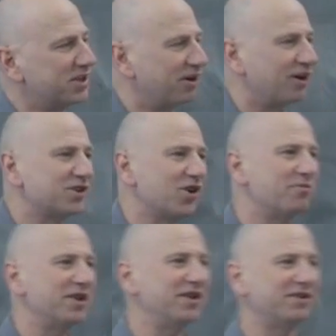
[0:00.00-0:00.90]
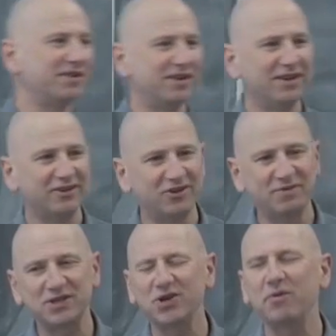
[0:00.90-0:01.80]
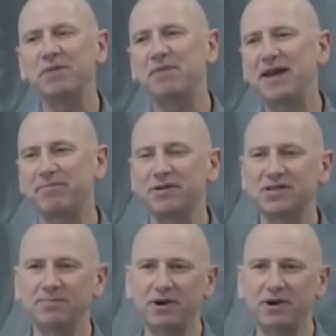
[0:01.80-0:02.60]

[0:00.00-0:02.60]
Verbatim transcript: There are so many there's been so many papers